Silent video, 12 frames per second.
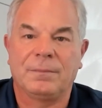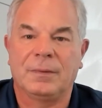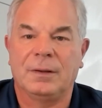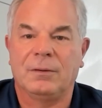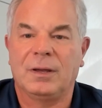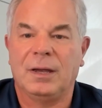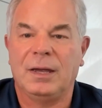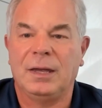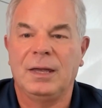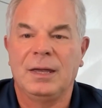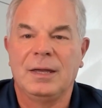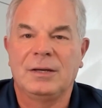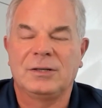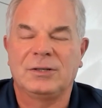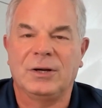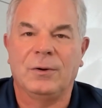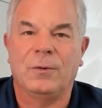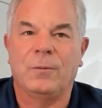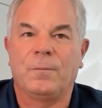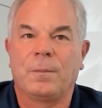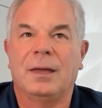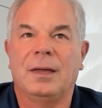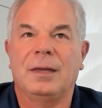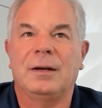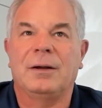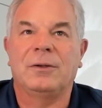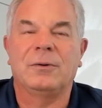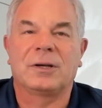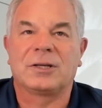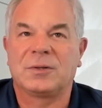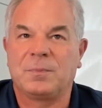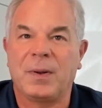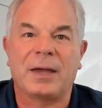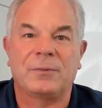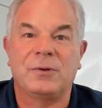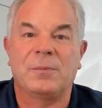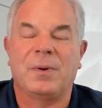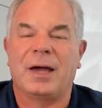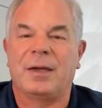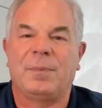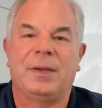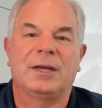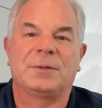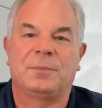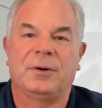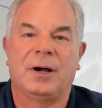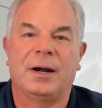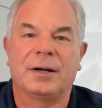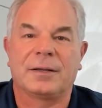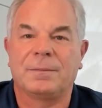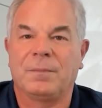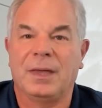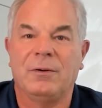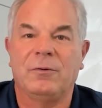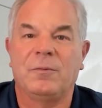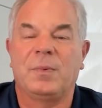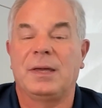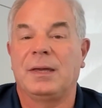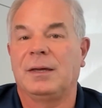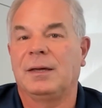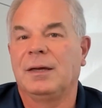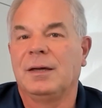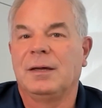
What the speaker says: Okay. So, you'd expect when you buy a PS product, it would be